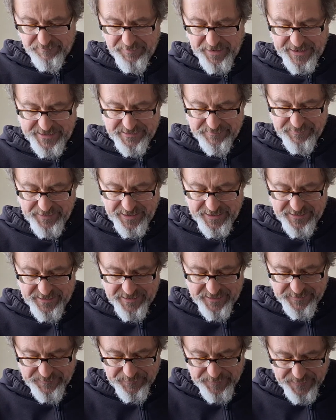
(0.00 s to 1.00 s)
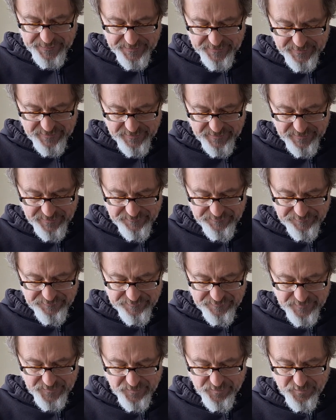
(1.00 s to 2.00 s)
body binding,
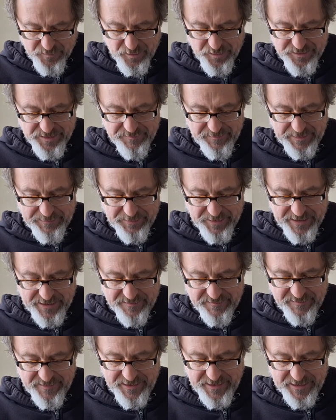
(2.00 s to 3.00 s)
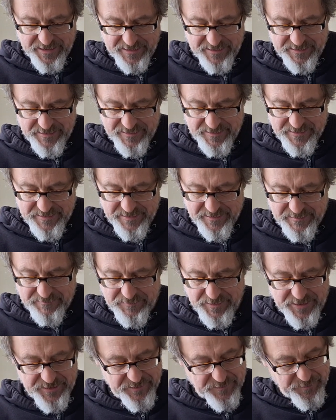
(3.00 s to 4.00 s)
quilted maple headstock,
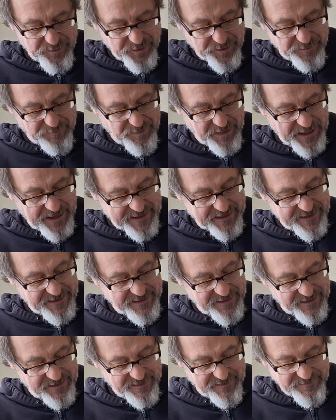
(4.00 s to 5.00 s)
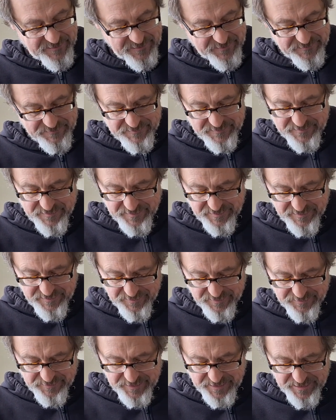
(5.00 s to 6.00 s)
mother of pearl block inlays, so these
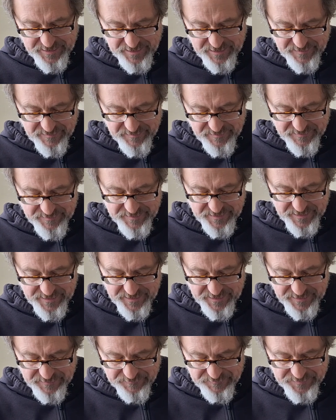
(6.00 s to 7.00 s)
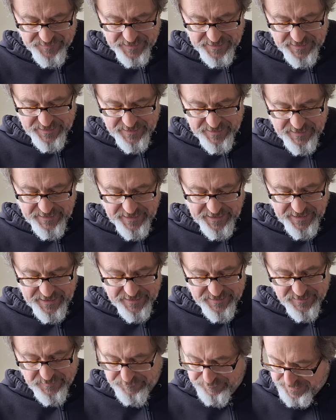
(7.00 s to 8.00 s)
are really nice.
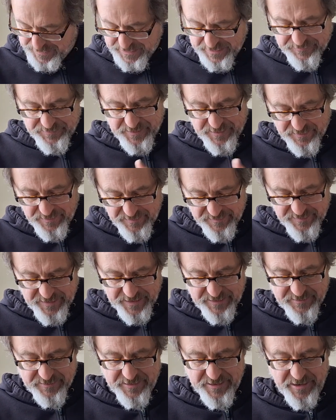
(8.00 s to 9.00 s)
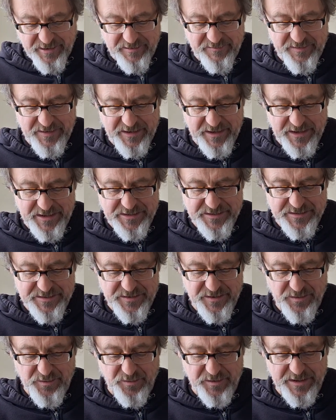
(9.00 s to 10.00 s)
And the pickups are the standard Carvin
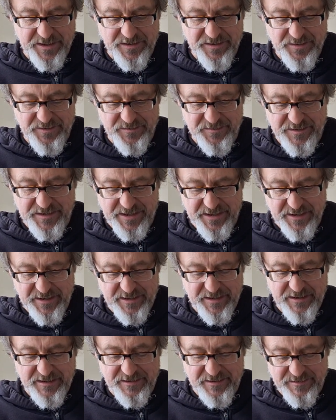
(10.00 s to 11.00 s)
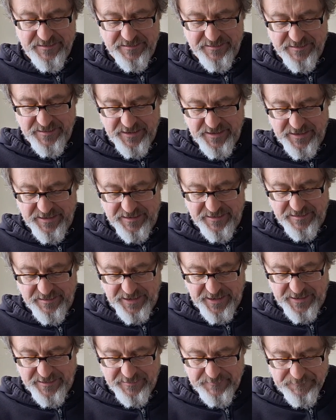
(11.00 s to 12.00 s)
H22T and
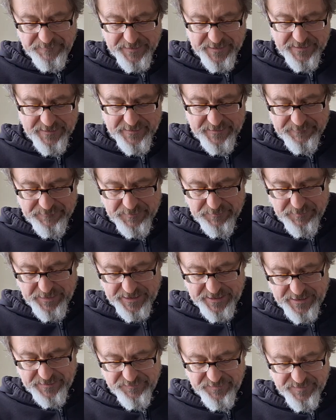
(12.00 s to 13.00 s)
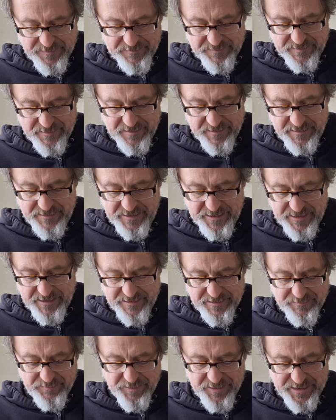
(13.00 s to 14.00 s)
N pickups, the T in
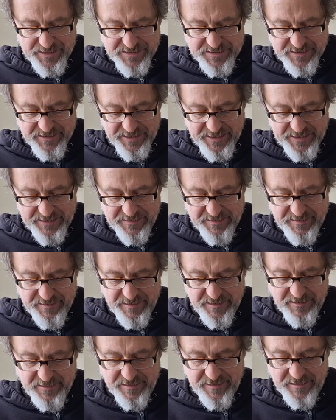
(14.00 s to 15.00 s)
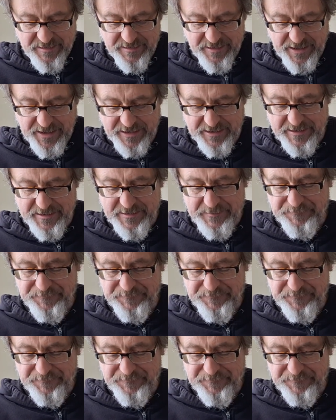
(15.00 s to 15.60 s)
the bridge, the N in the neck.